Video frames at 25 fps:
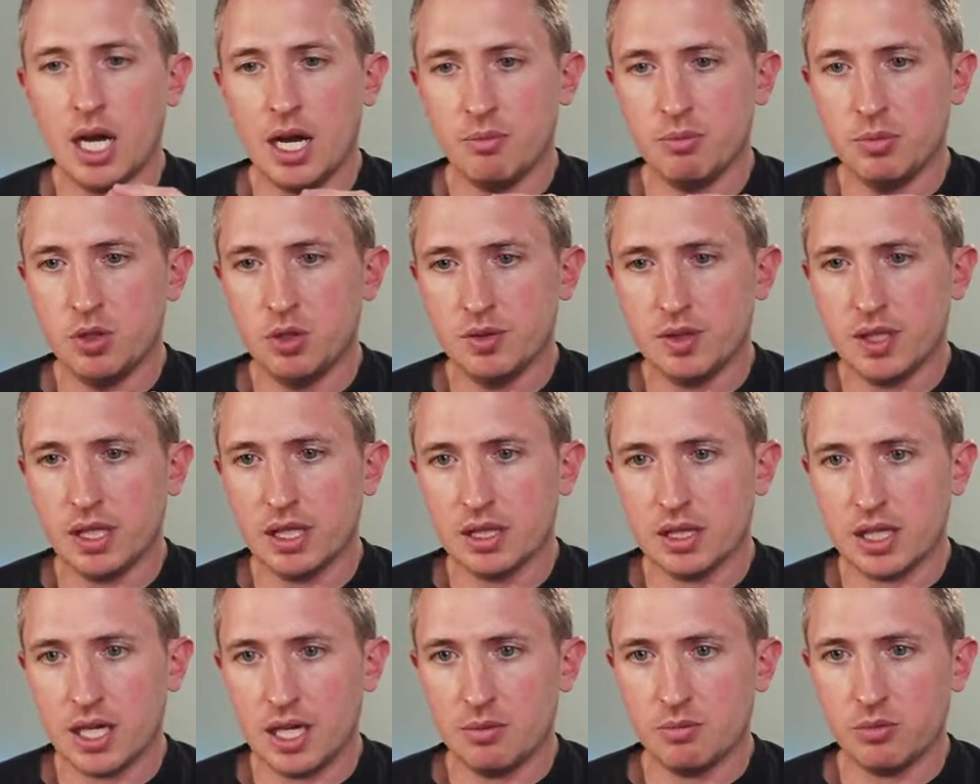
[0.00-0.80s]
I'm
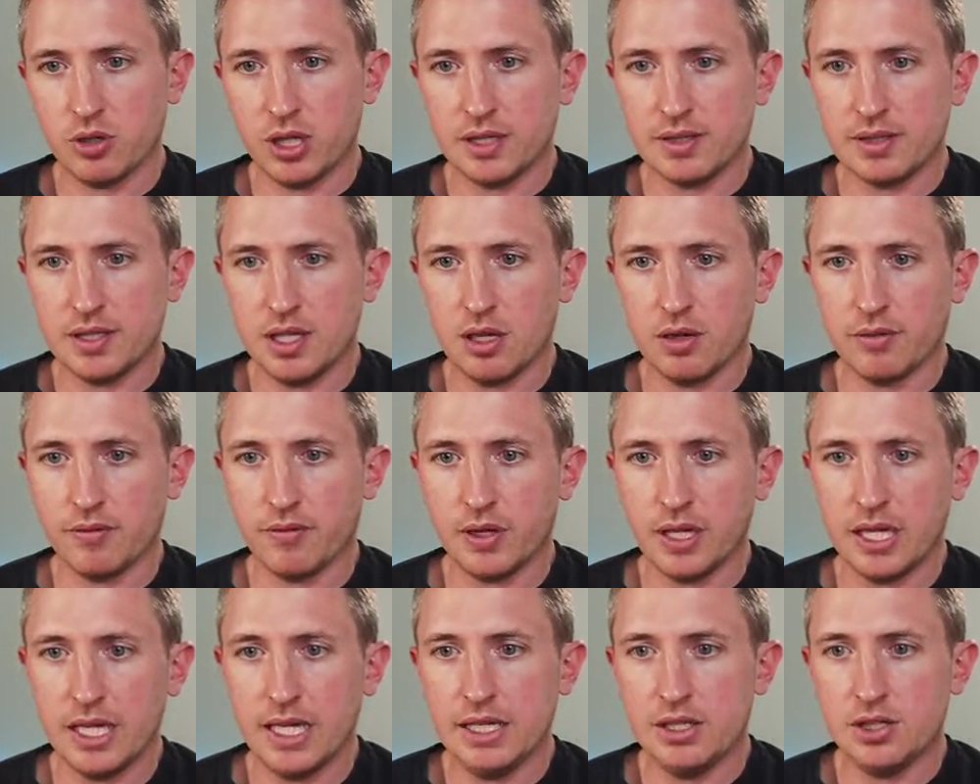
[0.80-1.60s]
using line breaks here
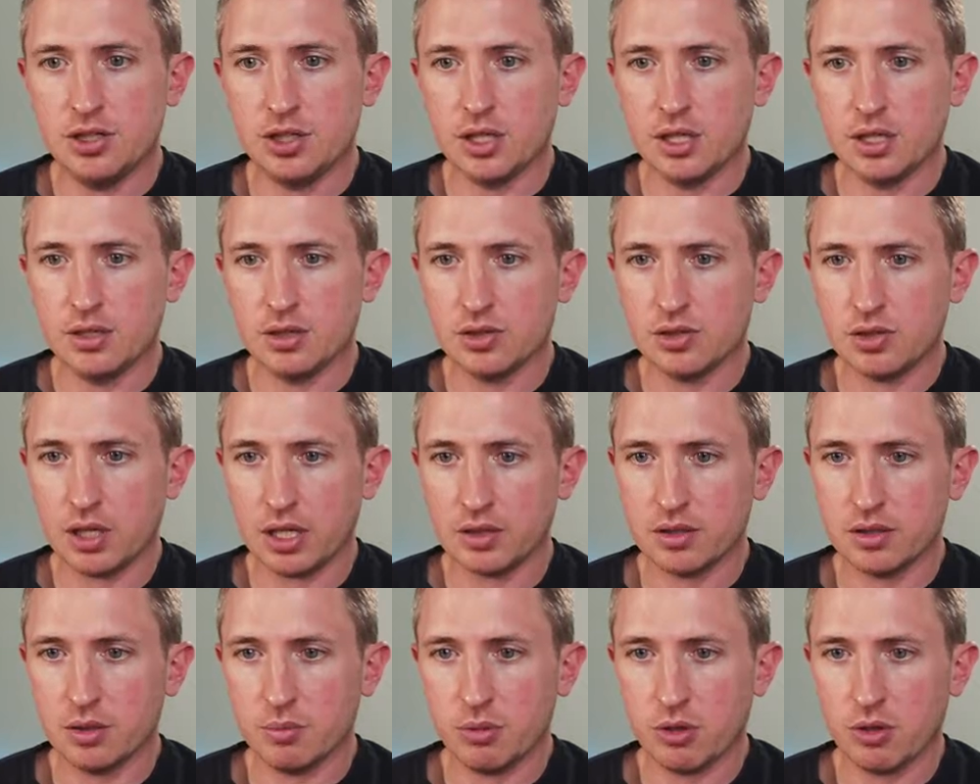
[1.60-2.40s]
for each
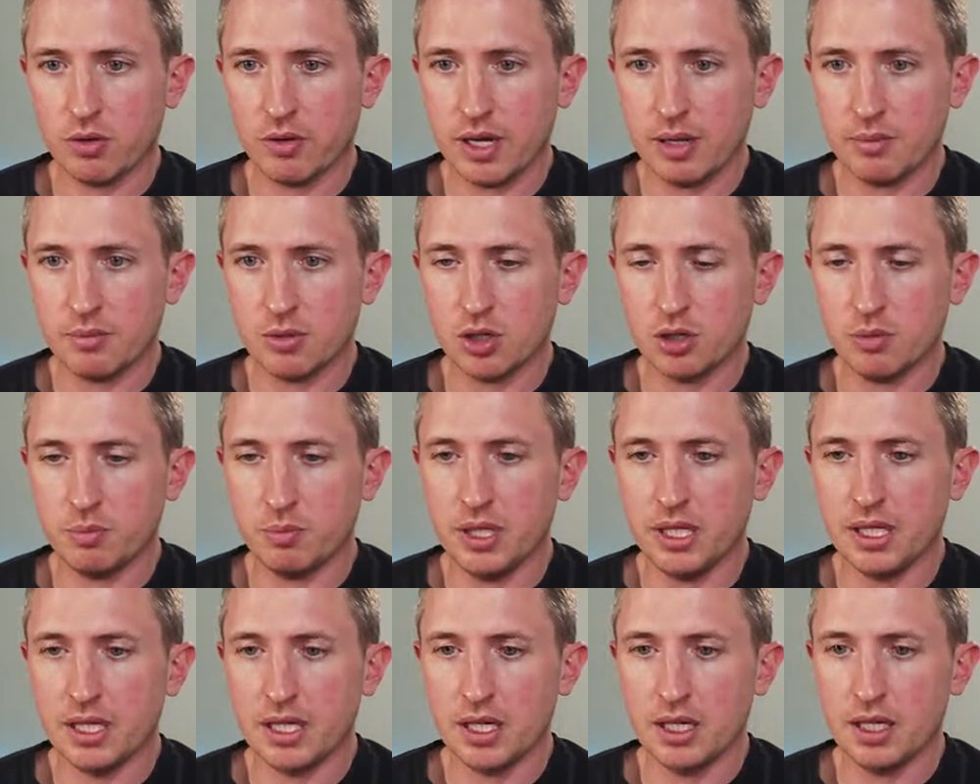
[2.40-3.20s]
constructor
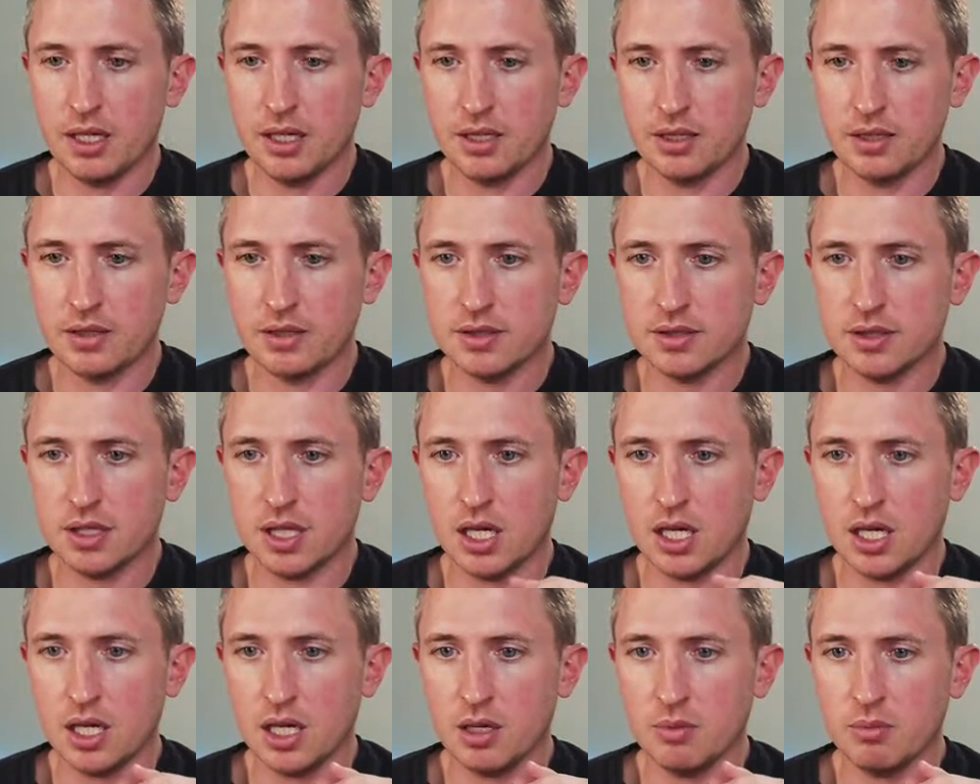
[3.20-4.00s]
parameter because
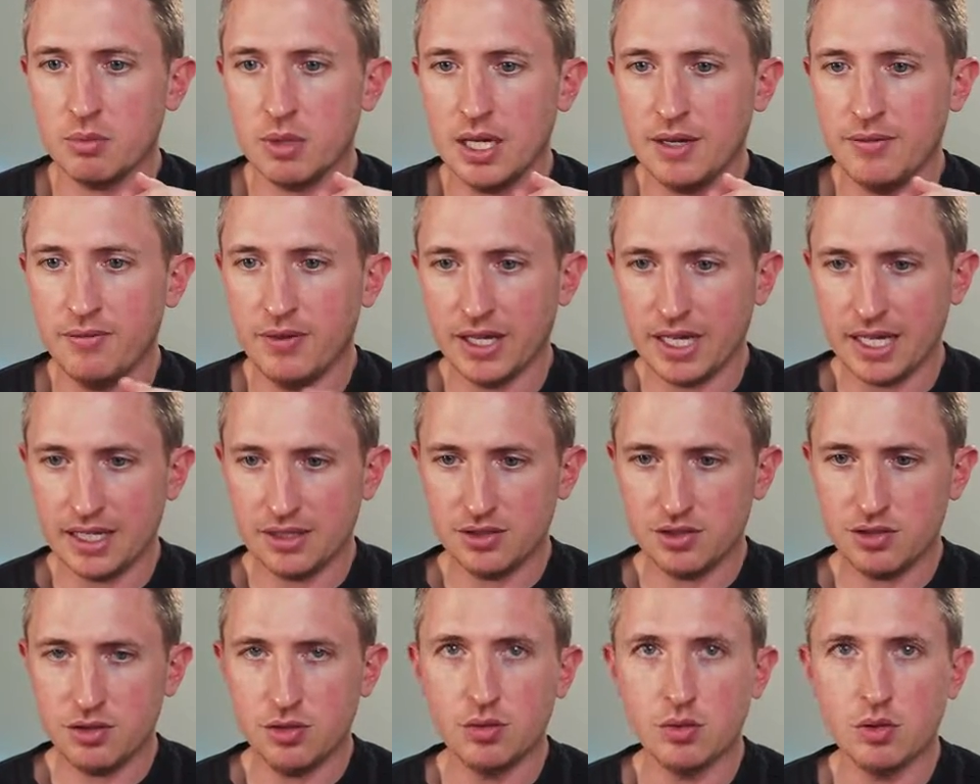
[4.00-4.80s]
if it
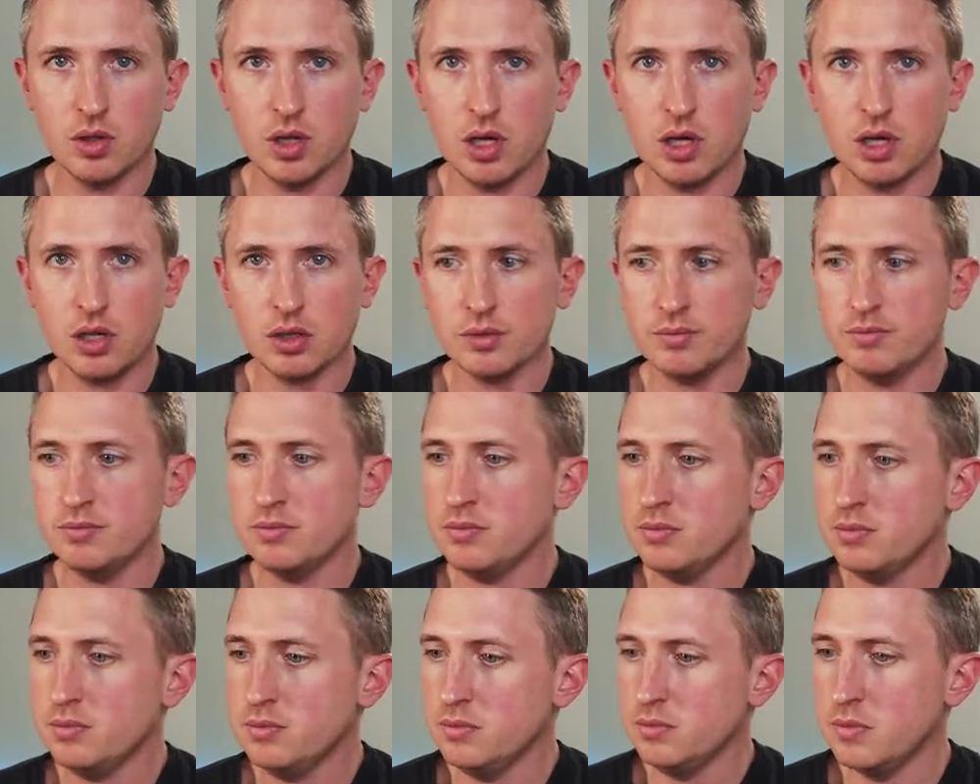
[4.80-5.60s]
gets too
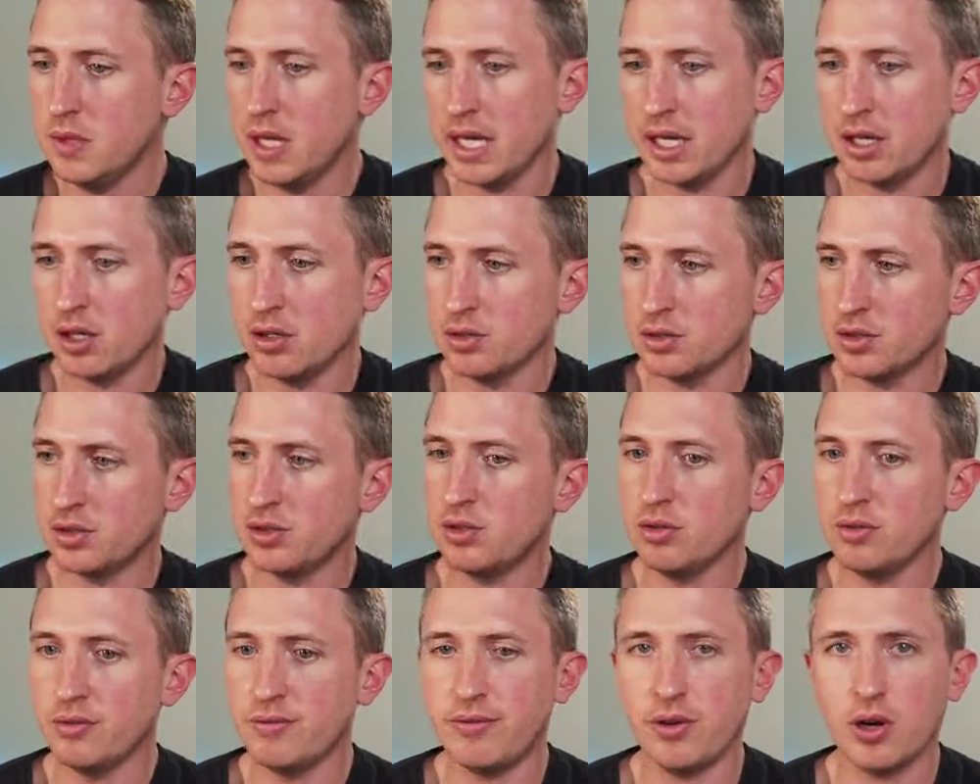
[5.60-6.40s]
long, it
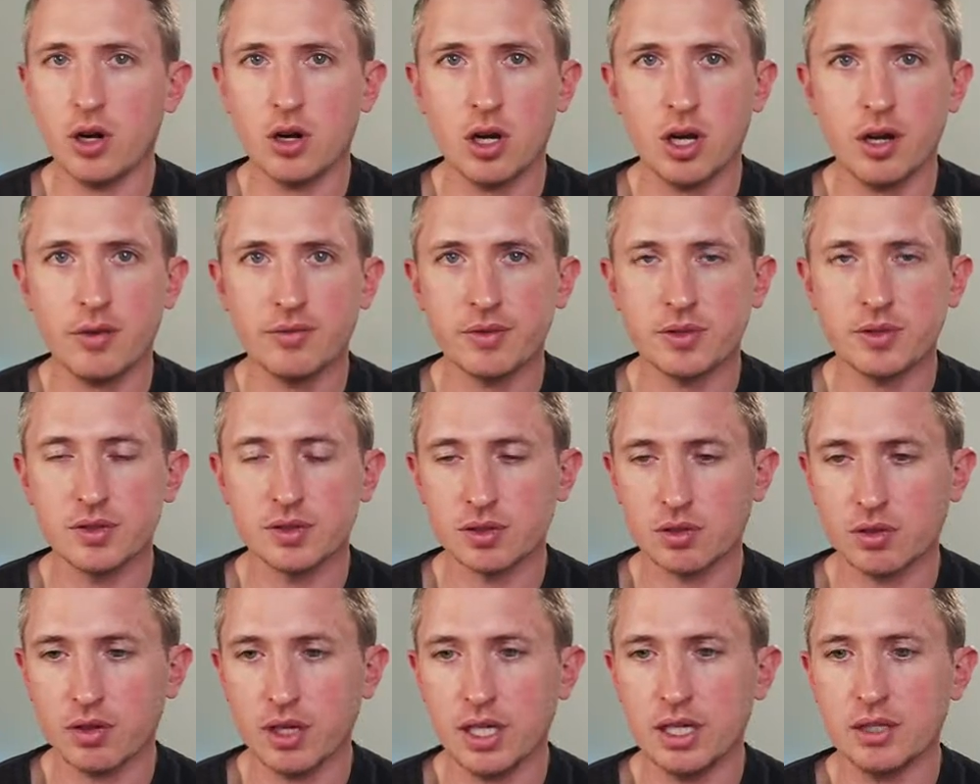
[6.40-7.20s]
goes too far off the
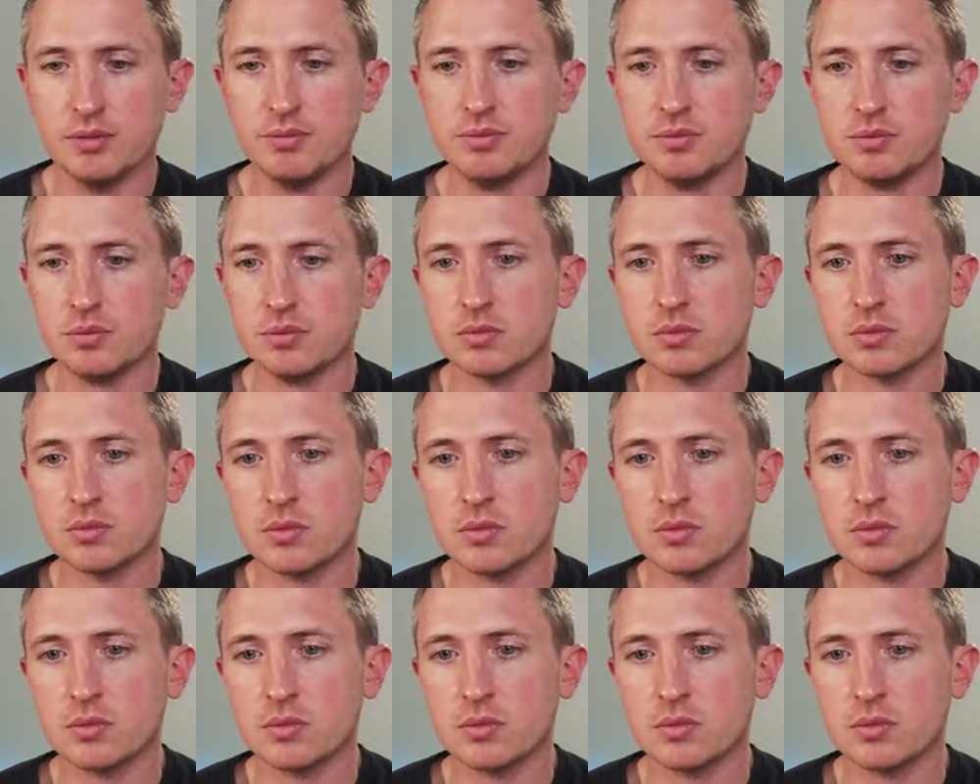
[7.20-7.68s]
screen.